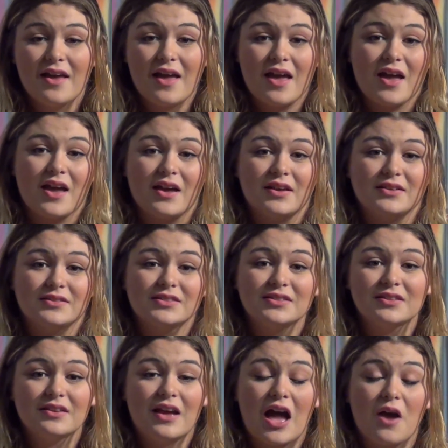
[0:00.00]
and
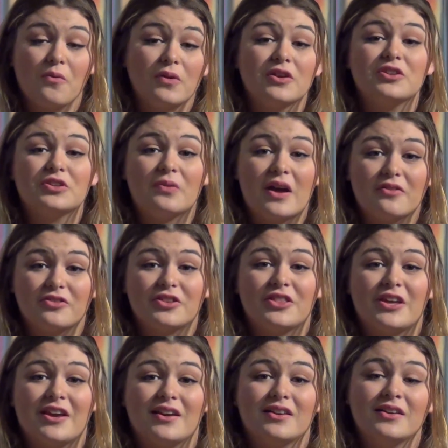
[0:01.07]
I want to do
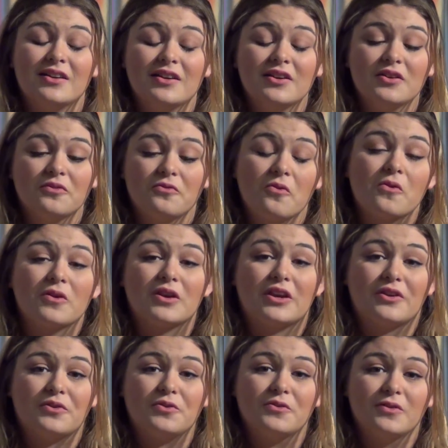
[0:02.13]
everything for
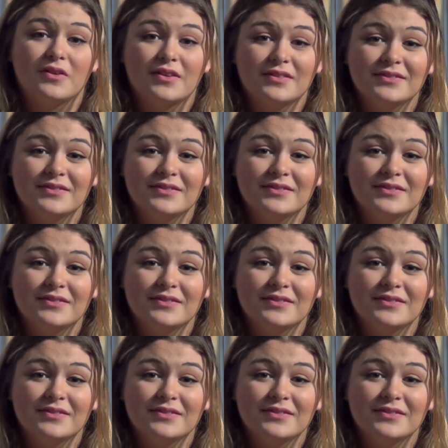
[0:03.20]
you.